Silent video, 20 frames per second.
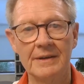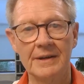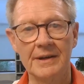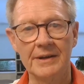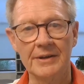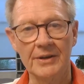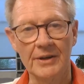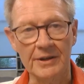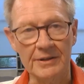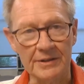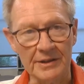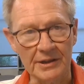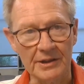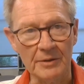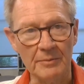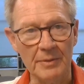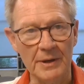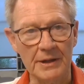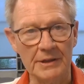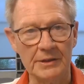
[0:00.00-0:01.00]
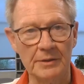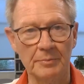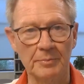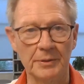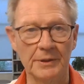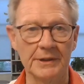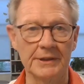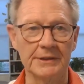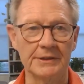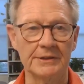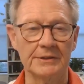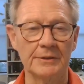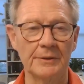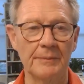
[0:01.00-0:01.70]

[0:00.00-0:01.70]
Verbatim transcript: And I think about the police.